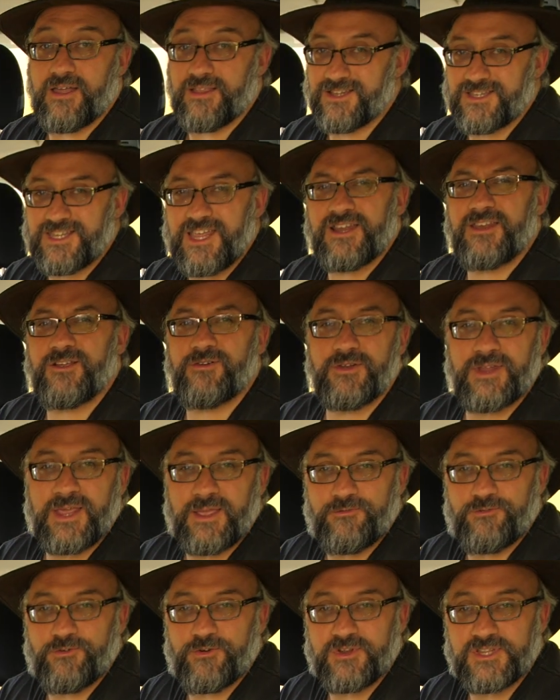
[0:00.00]
technical
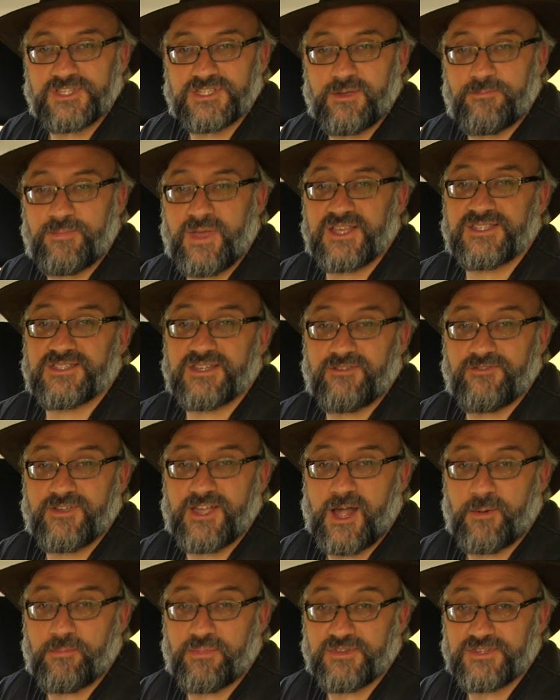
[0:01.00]
name for it is capacitive
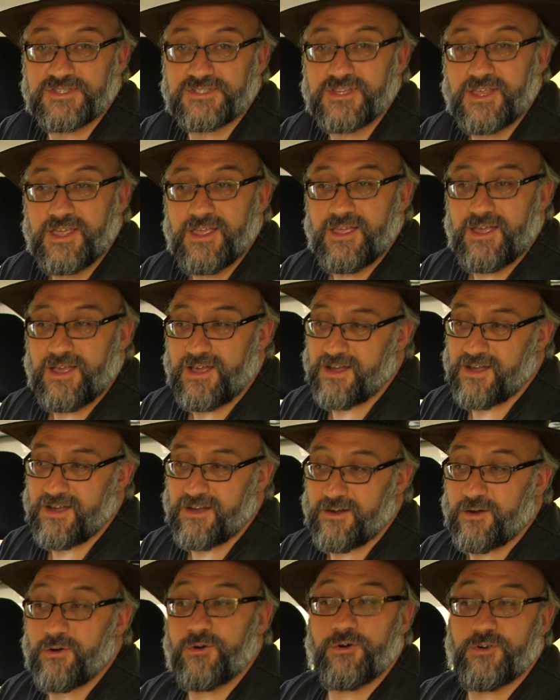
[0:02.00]
couplers,
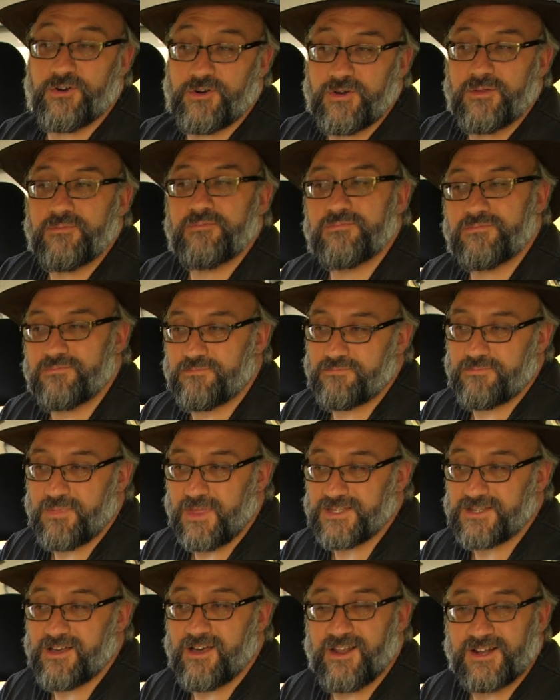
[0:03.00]
or
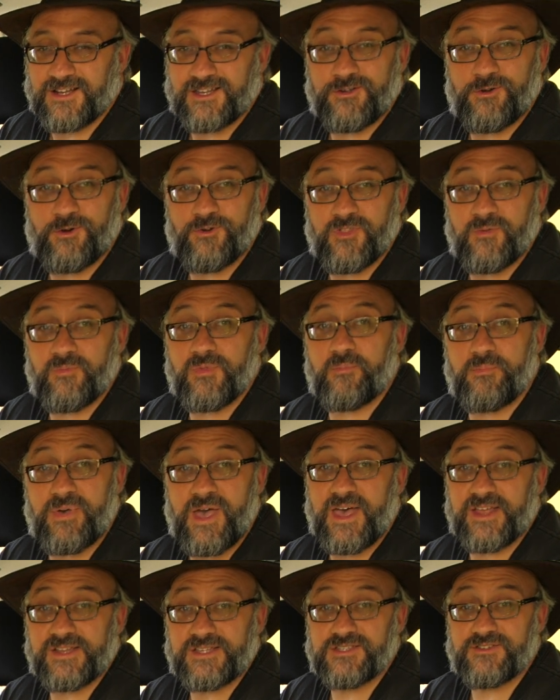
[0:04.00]
as I like to call them, the
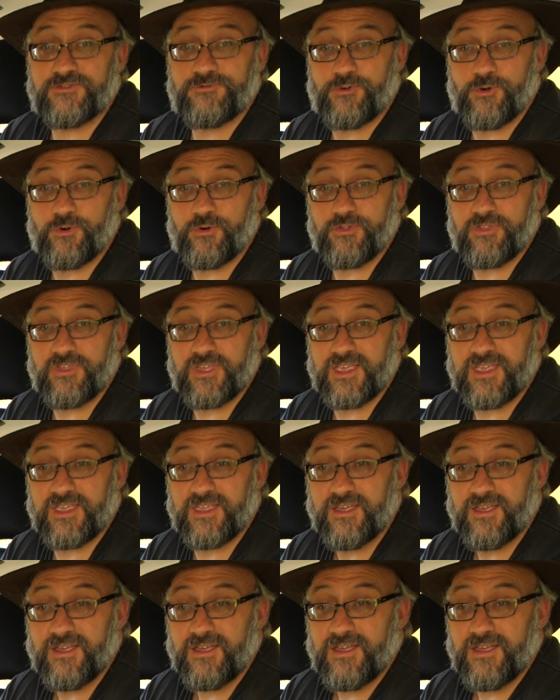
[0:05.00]
pads for the